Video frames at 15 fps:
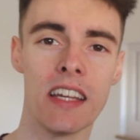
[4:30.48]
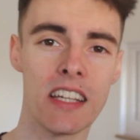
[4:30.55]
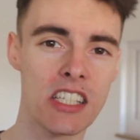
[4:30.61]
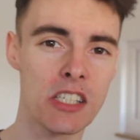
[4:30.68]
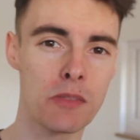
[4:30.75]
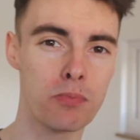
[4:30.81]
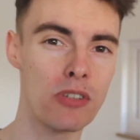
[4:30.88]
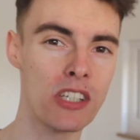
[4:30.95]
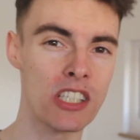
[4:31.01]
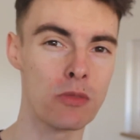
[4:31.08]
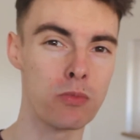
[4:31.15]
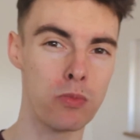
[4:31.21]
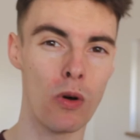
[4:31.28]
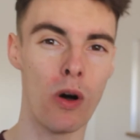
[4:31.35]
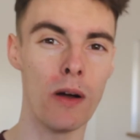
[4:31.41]

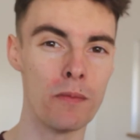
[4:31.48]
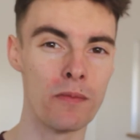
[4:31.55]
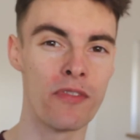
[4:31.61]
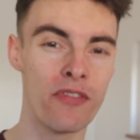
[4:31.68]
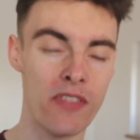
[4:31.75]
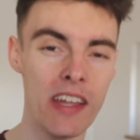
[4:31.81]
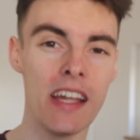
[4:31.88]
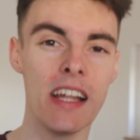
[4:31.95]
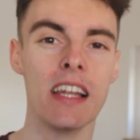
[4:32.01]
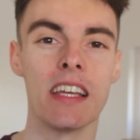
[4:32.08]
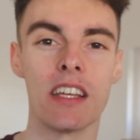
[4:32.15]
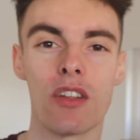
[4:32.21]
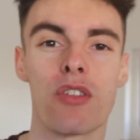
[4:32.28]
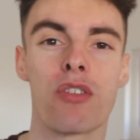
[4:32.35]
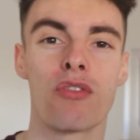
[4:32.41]
express what I'm
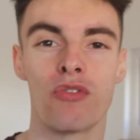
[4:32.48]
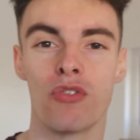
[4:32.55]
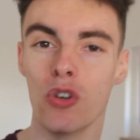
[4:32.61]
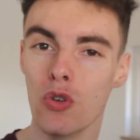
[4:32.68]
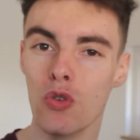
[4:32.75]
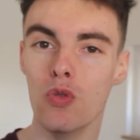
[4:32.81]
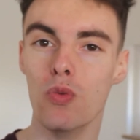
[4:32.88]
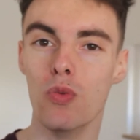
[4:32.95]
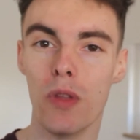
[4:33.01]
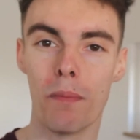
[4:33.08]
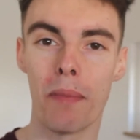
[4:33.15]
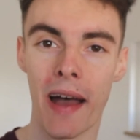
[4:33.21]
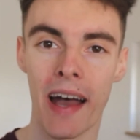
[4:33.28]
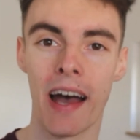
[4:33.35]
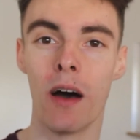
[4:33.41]
feeling through the
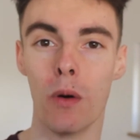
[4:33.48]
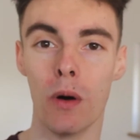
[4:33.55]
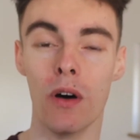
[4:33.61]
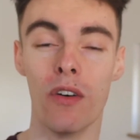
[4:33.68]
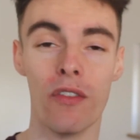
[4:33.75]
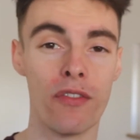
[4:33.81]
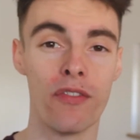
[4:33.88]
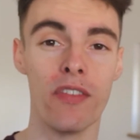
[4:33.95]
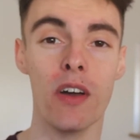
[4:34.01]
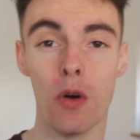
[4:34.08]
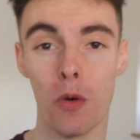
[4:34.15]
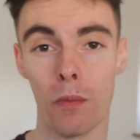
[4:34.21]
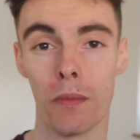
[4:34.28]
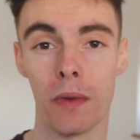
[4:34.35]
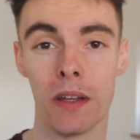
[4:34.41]
power of
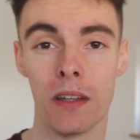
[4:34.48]
film.